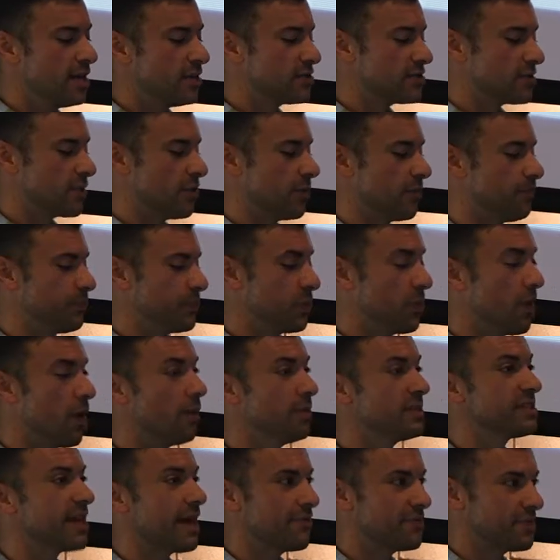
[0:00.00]
So you
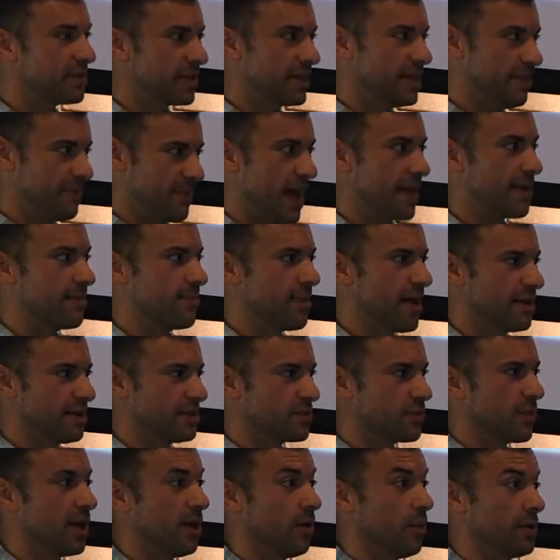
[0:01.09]
always have to keep that in mind
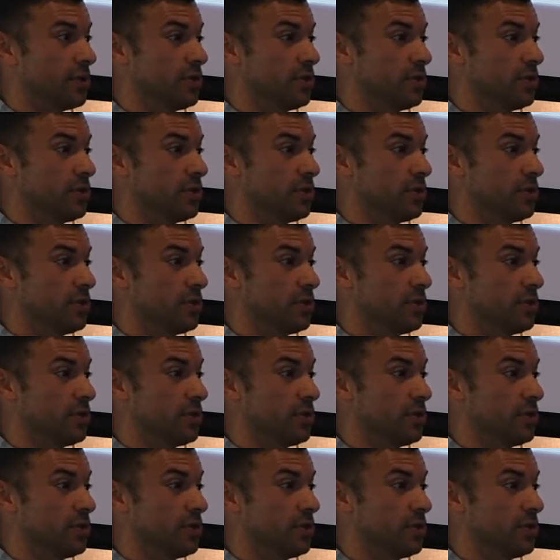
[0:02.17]
as well.